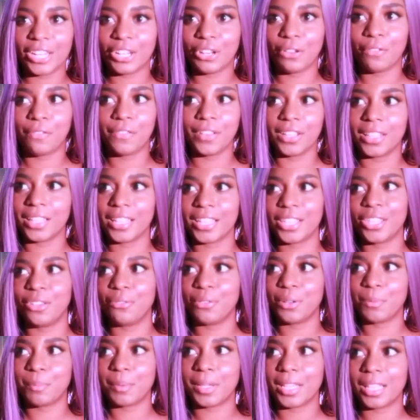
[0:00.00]
you feel like you
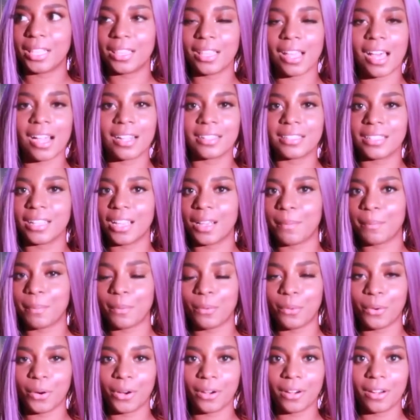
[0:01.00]
would be locked up
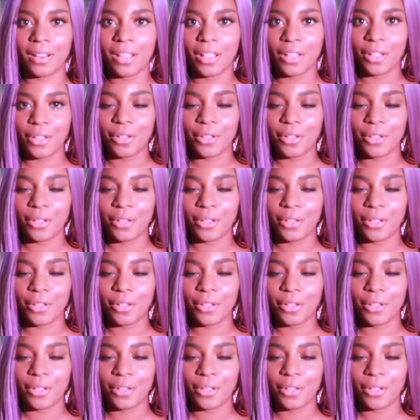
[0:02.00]
or